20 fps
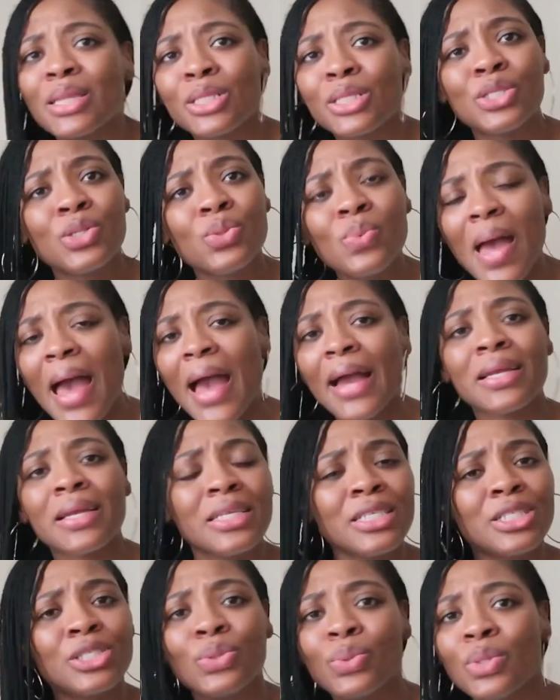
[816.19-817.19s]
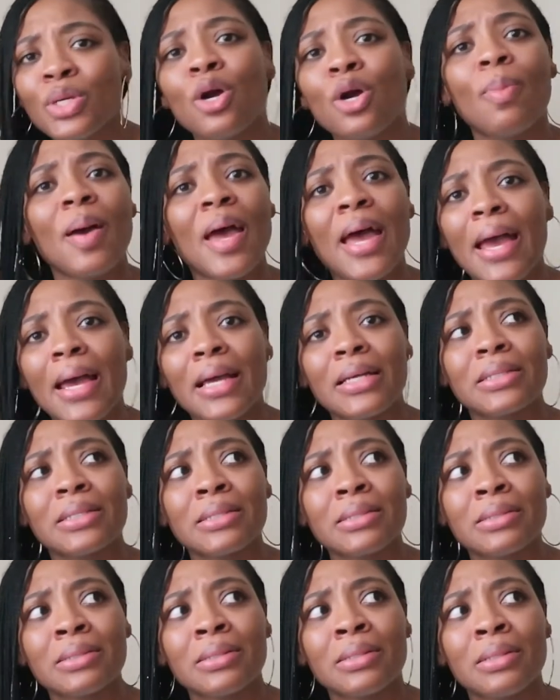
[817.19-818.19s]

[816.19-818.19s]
the two Acne Studio bags.